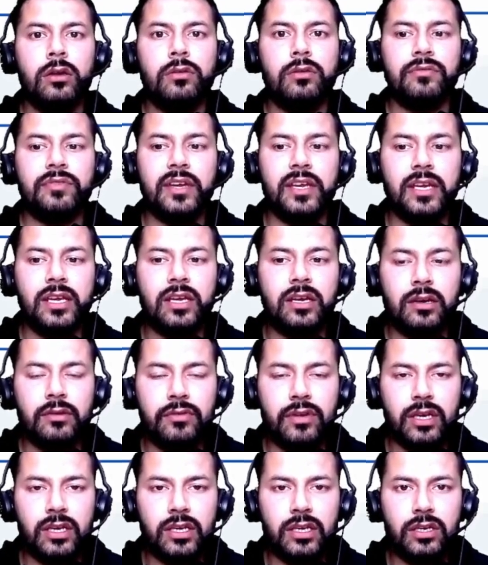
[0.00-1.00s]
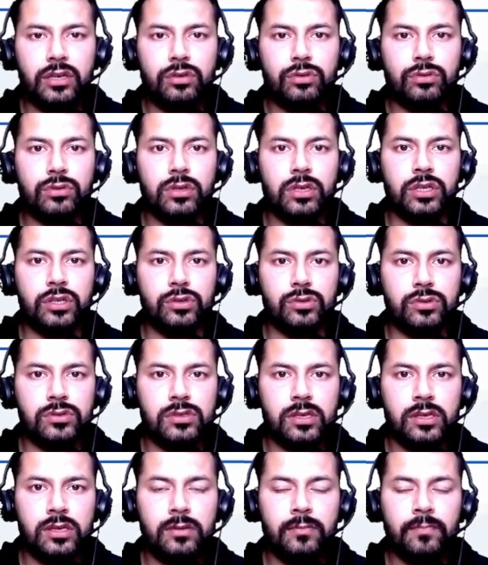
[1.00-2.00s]
very convenient to the
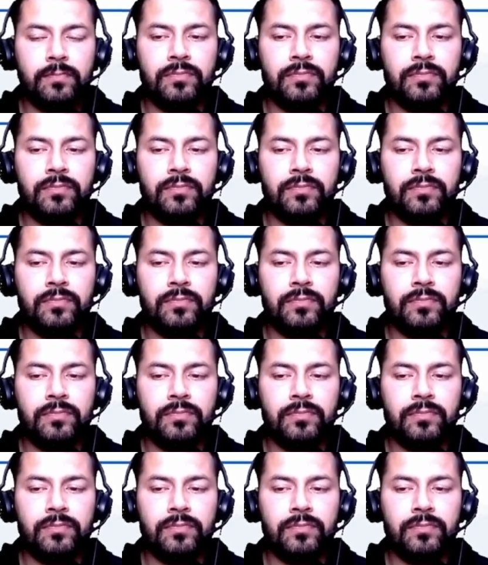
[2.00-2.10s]
user,